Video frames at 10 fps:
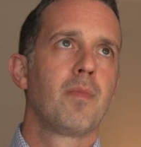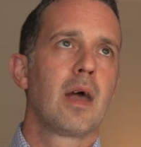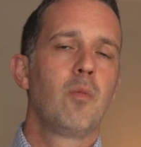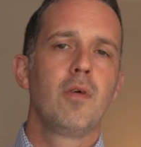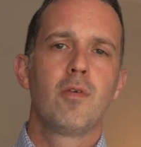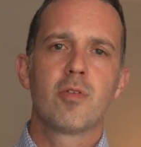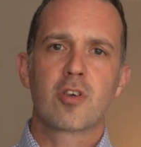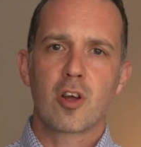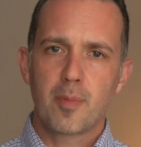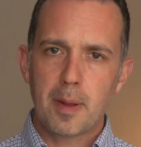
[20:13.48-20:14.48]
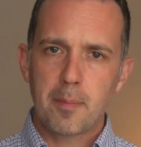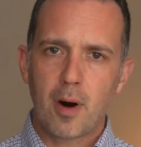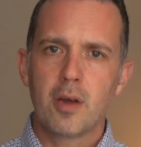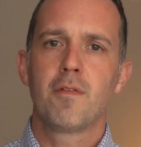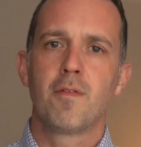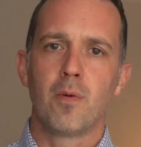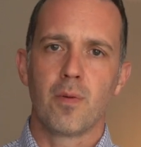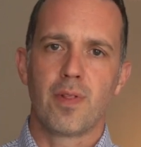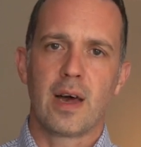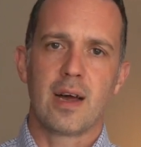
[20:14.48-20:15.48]
And we've also got to be mindful
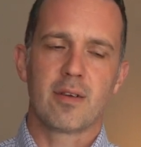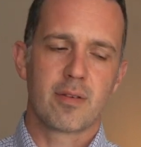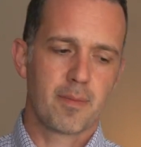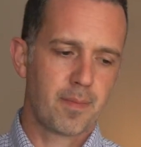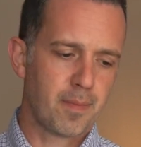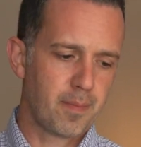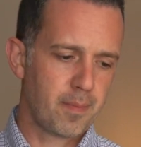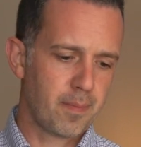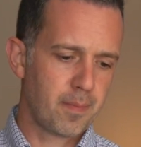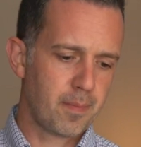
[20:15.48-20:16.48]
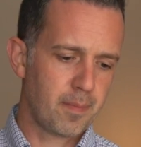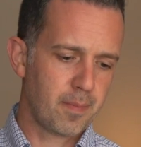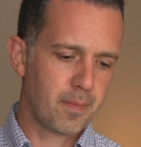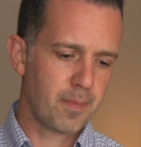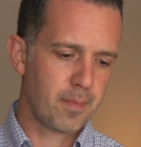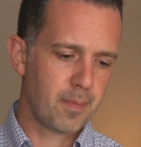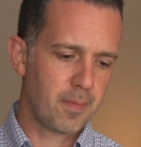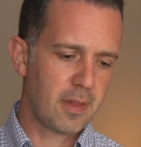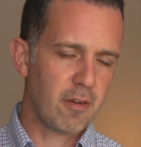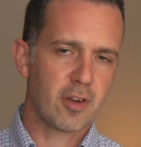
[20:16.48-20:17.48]
that
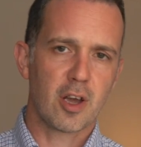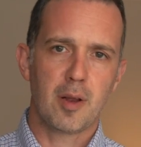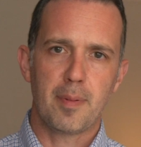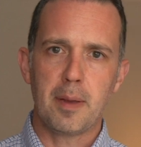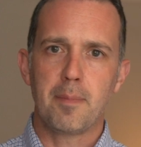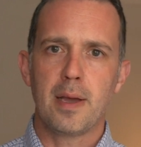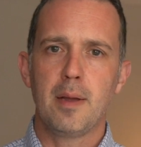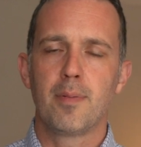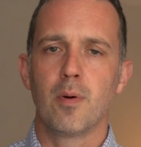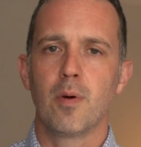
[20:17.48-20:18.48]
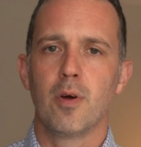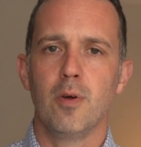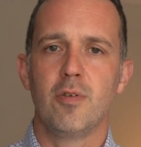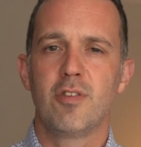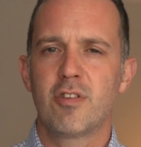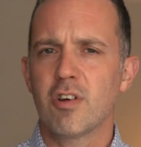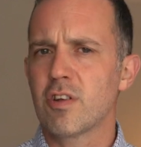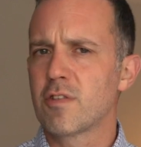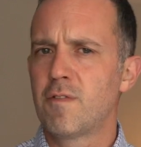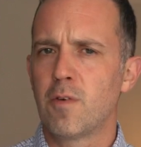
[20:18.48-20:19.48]
there are going to be people who
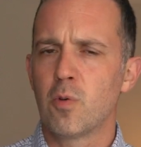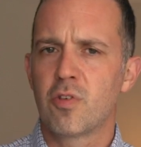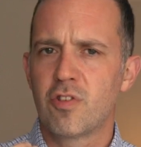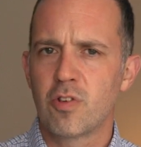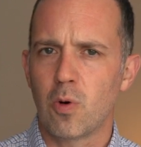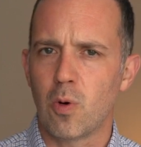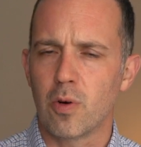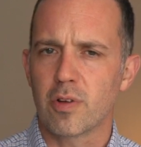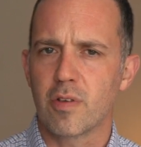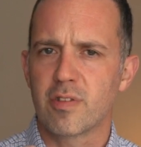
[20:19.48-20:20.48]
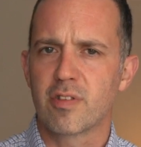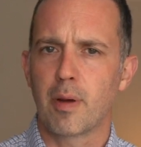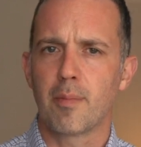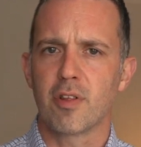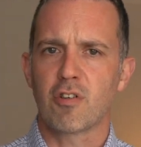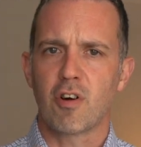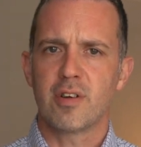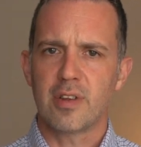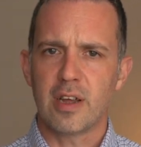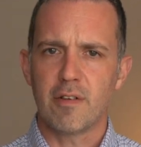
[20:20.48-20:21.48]
just fall short of some of the
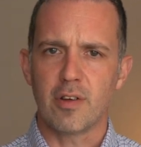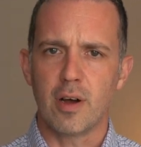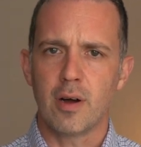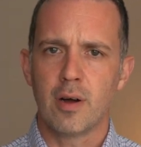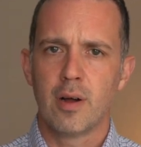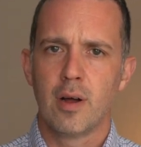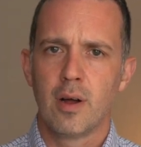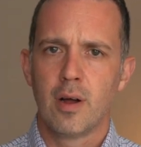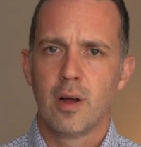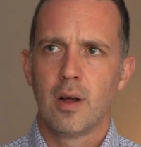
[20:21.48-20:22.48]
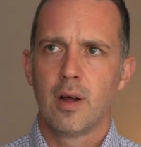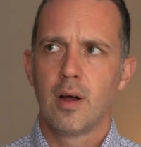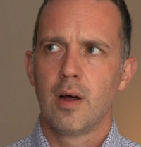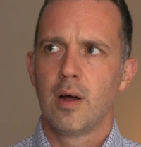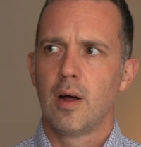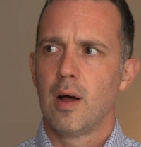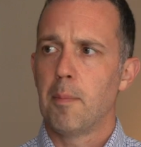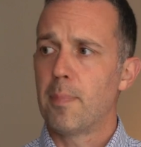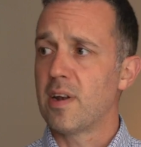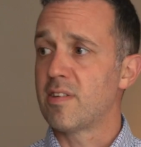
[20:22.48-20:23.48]
criteria,
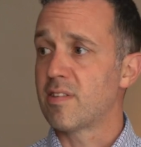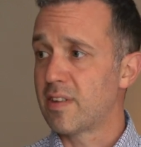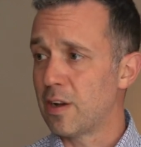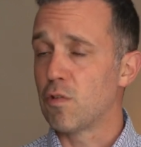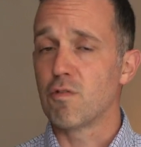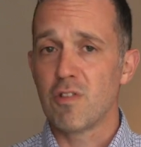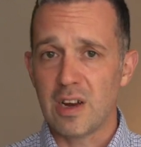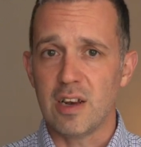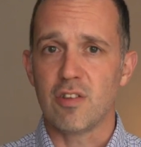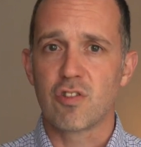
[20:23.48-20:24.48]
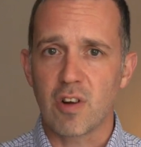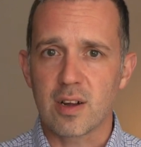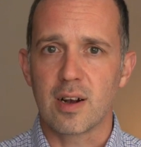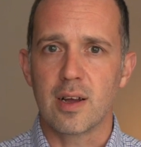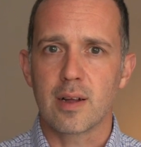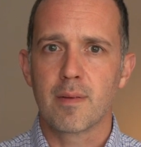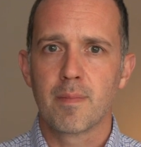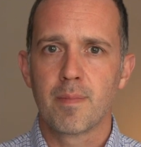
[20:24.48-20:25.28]
but are still really struggling.